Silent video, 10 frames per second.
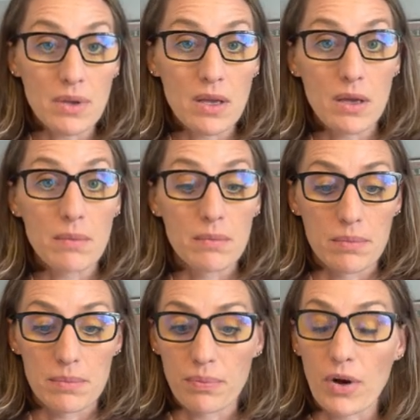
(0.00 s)
be
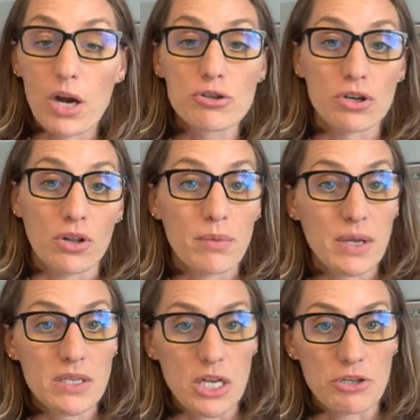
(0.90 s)
prayer, journaling,
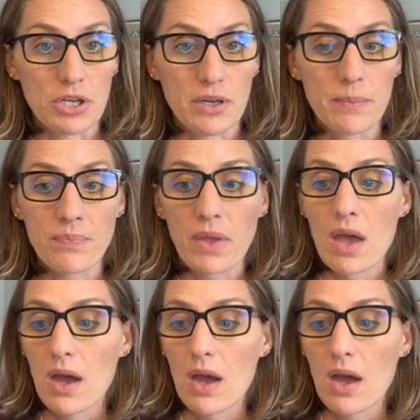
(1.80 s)
meditation.